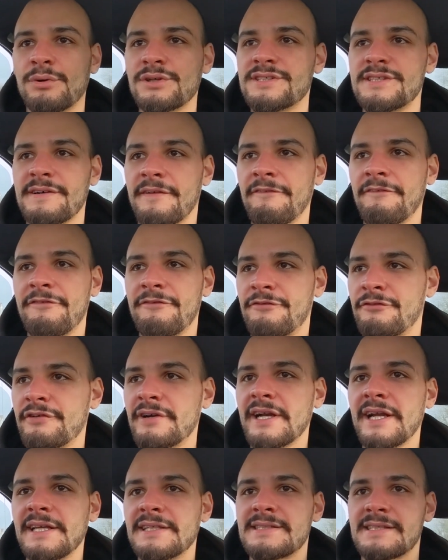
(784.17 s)
was a
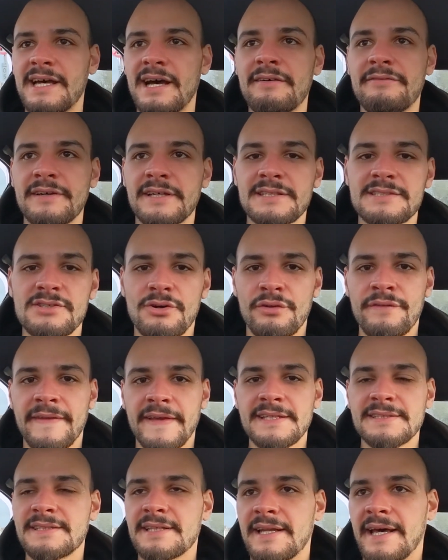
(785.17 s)
free service on
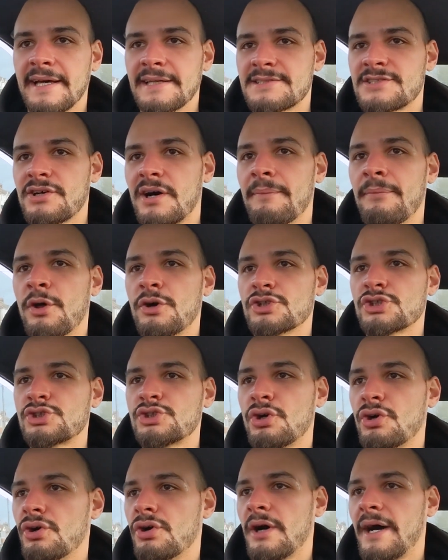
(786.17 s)
the internet. So I'm not
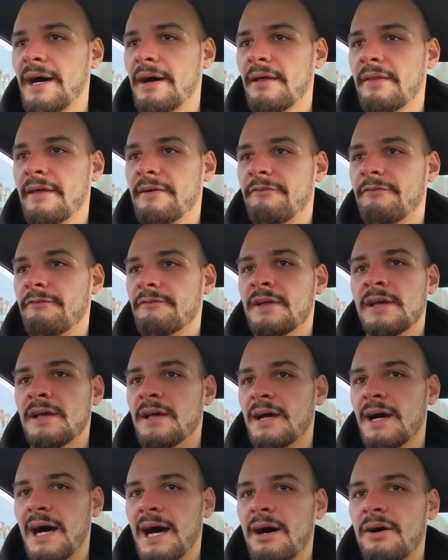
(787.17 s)
sure
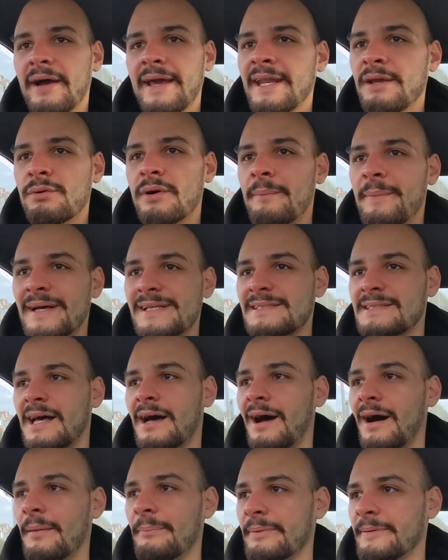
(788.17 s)
how anyone messed that
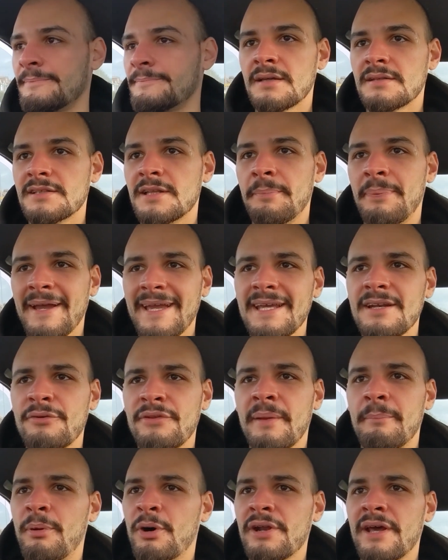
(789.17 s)
up. The paint on
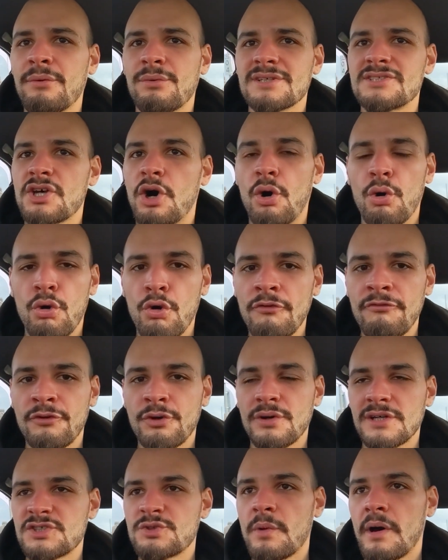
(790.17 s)
the bonnet was
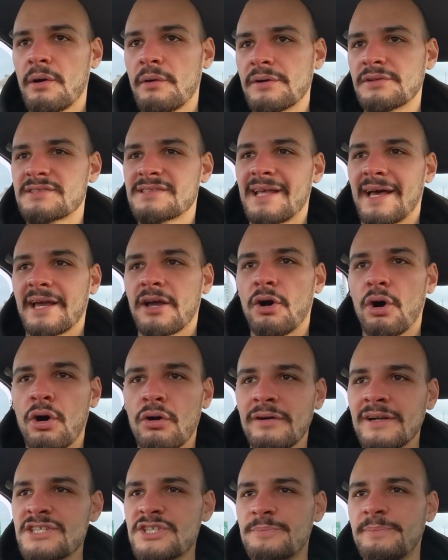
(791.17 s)
awful as well. It was like
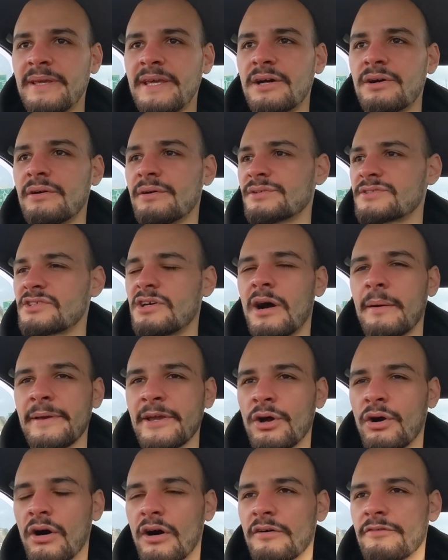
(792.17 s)
orange peel, it was
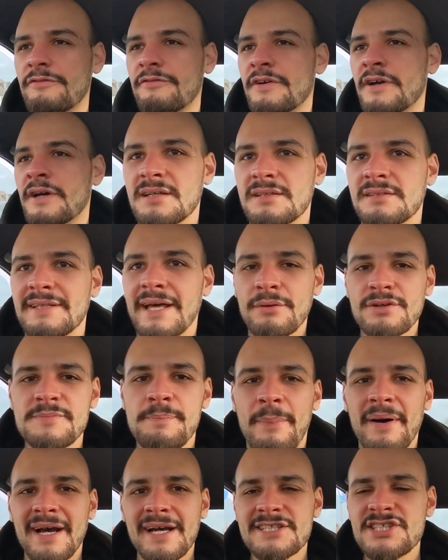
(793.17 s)
coming off. There was
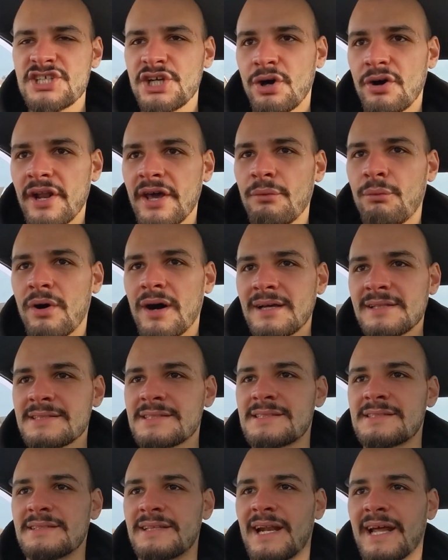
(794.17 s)
bird shit on it
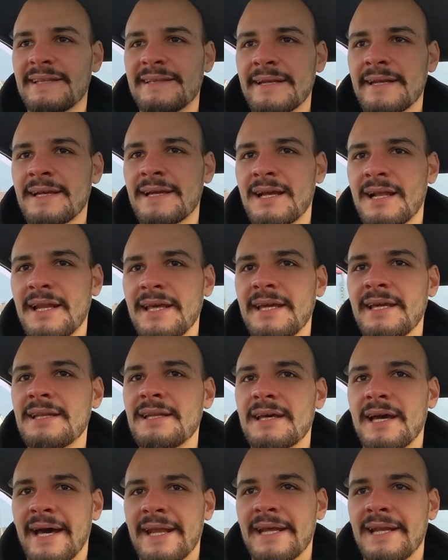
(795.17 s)
once that I didn't
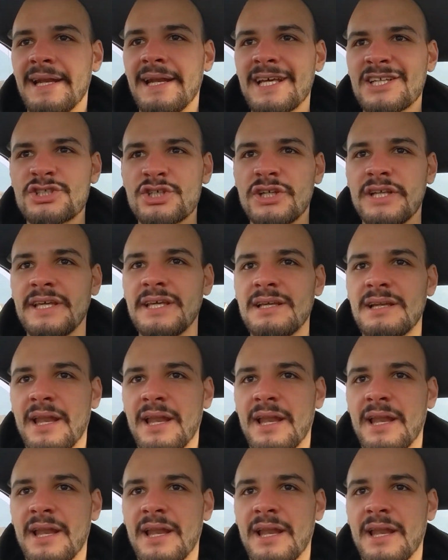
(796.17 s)
clean and it literally